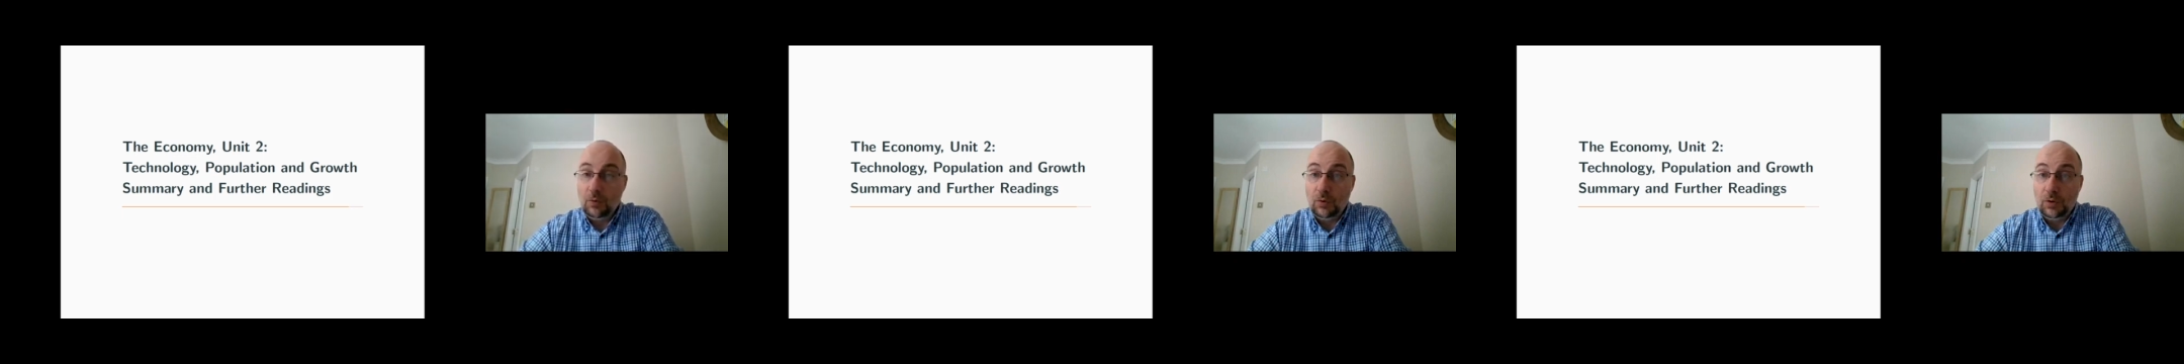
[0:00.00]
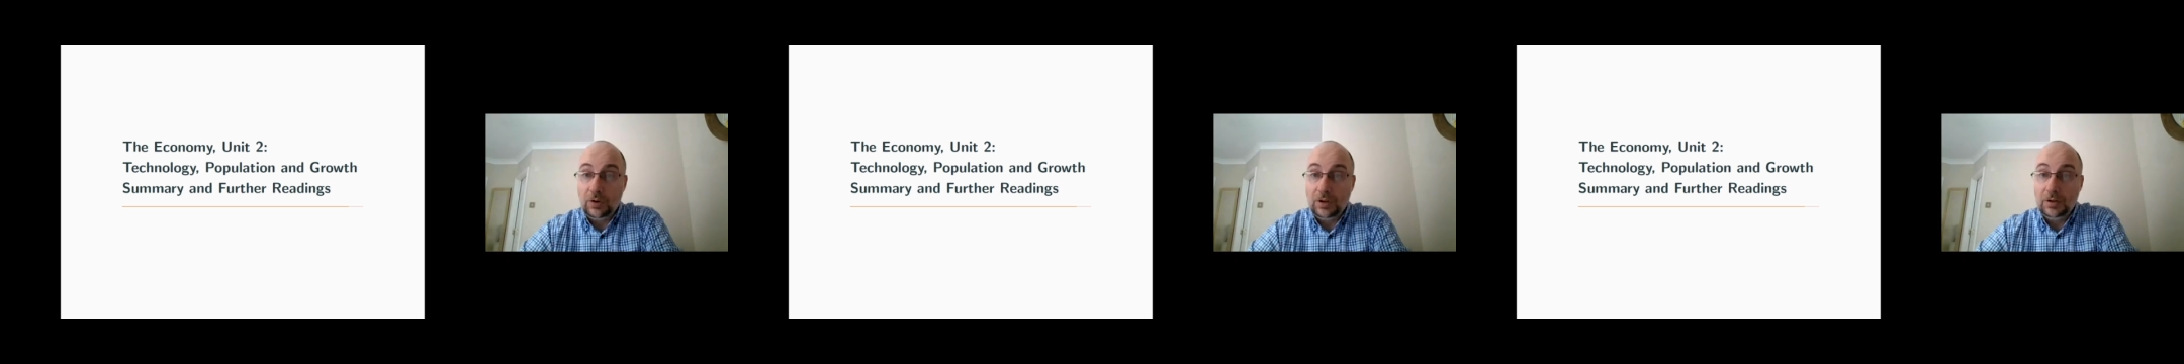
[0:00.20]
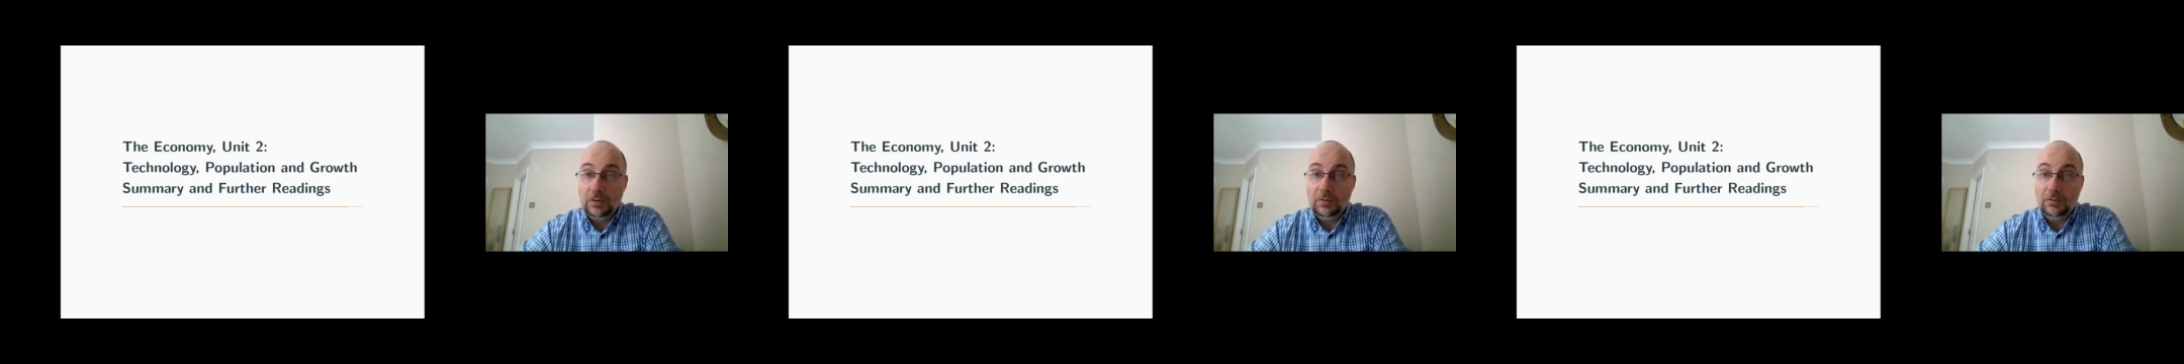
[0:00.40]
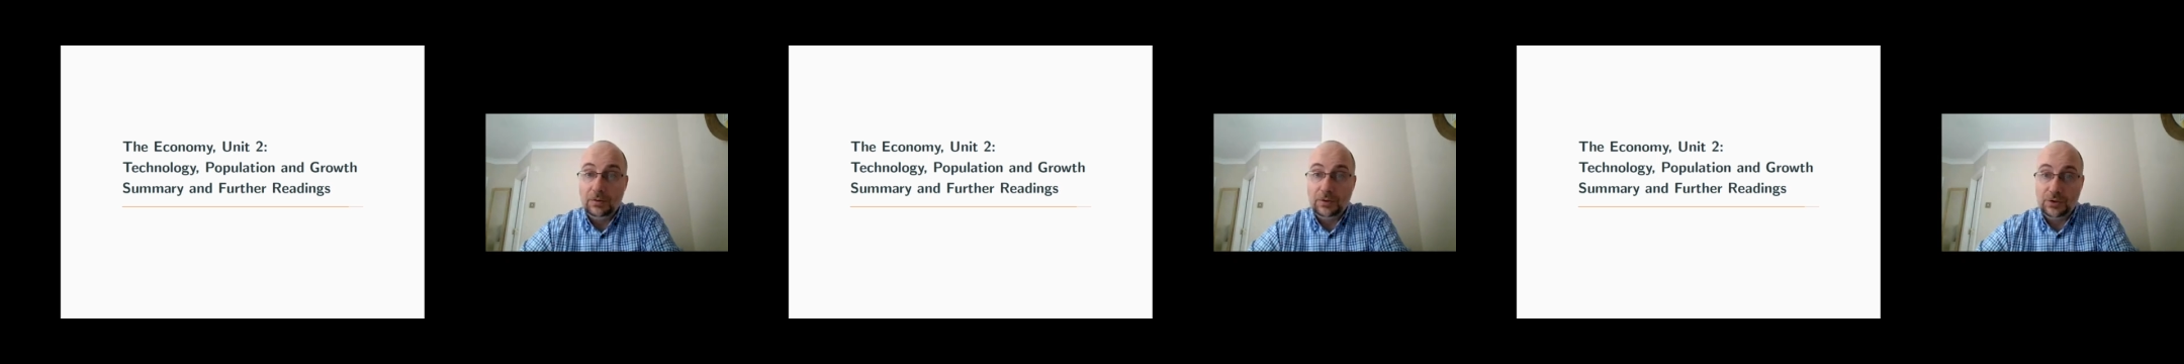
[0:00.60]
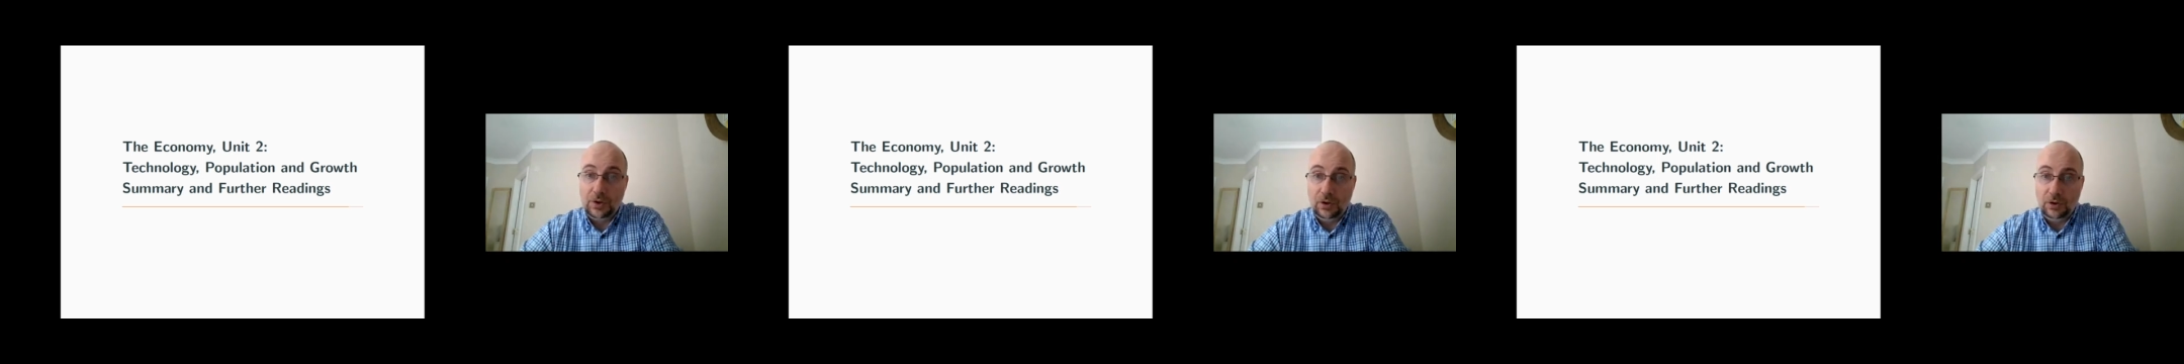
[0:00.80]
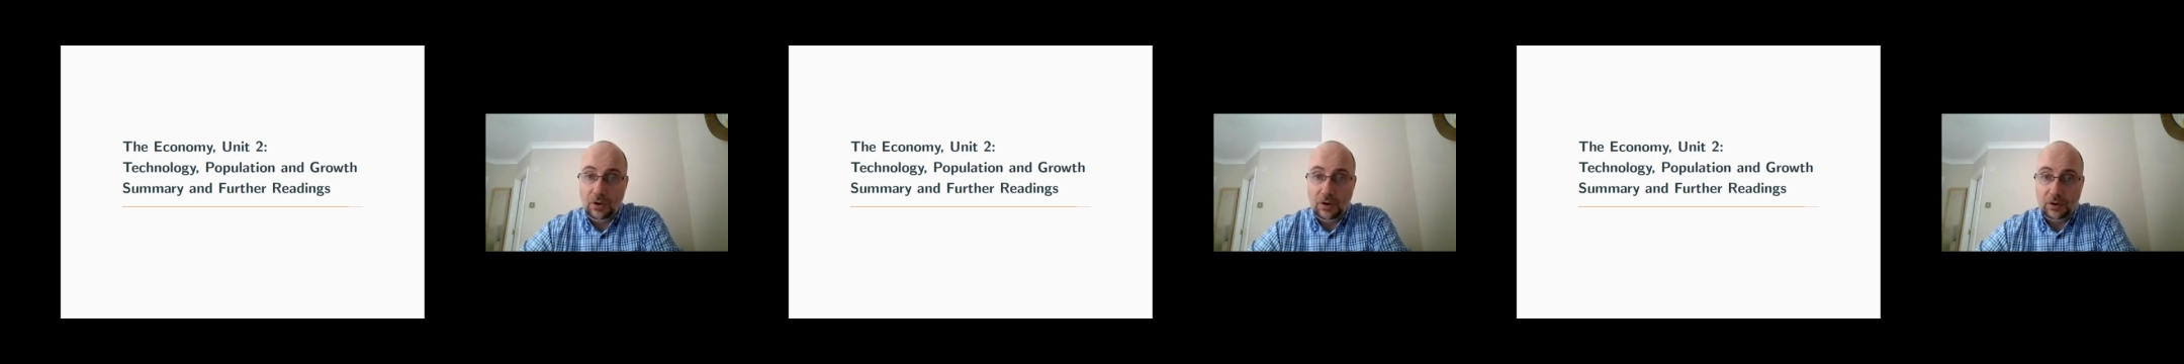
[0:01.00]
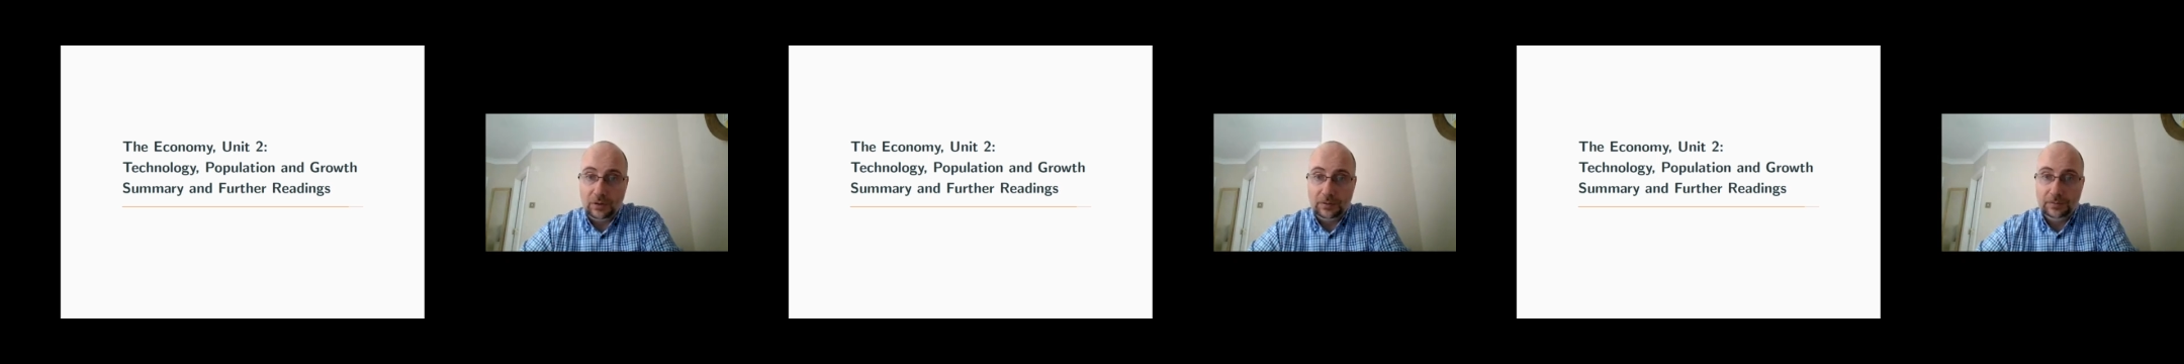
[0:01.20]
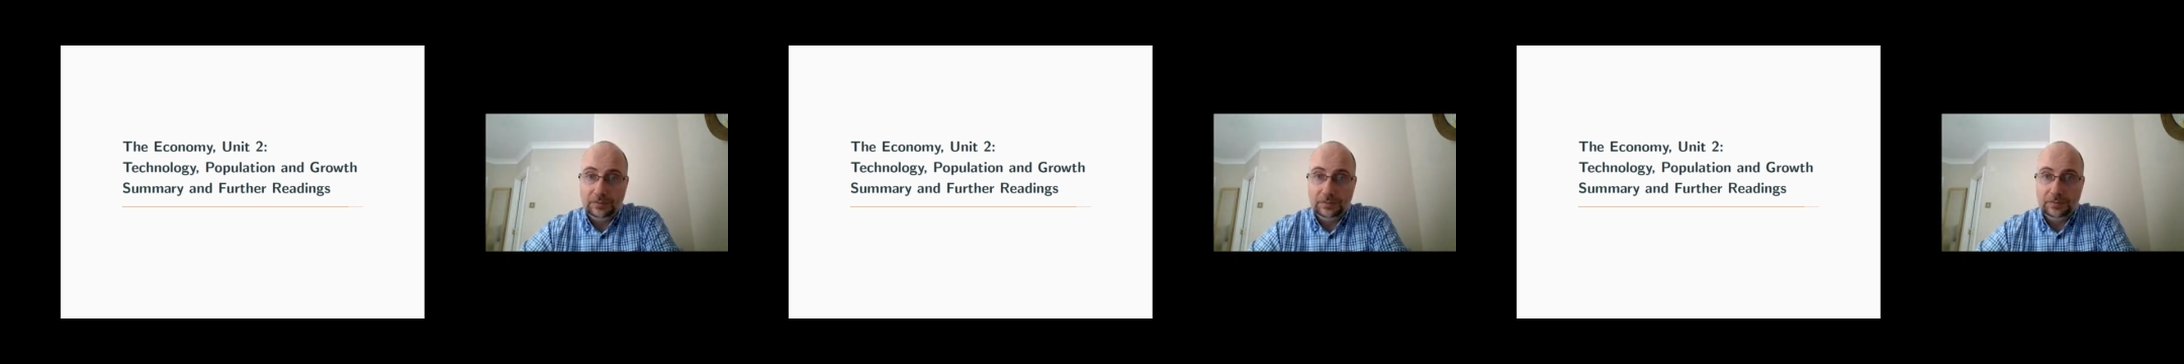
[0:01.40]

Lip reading: poor for so long.